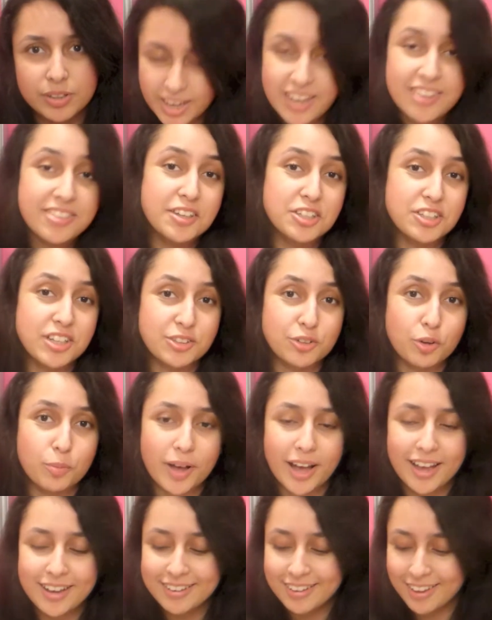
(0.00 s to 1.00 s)
In this little
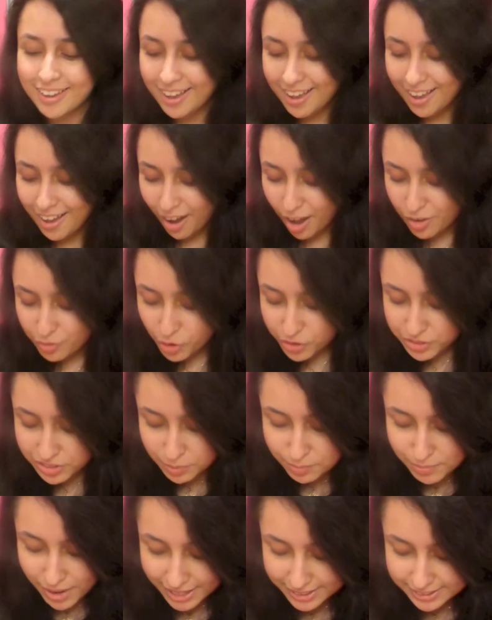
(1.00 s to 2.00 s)
bag, I've got
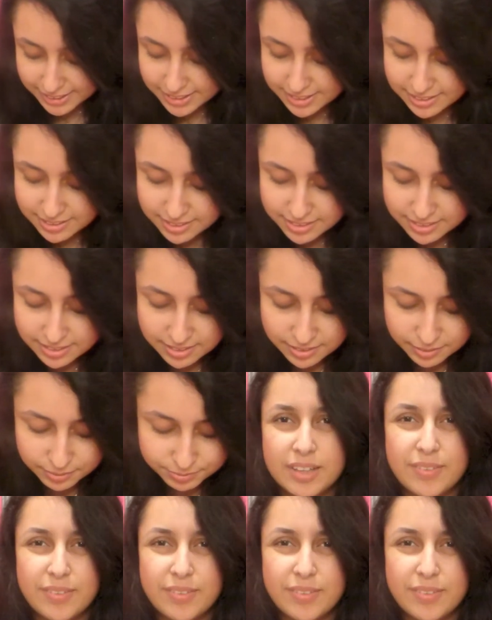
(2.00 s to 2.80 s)
some magnets.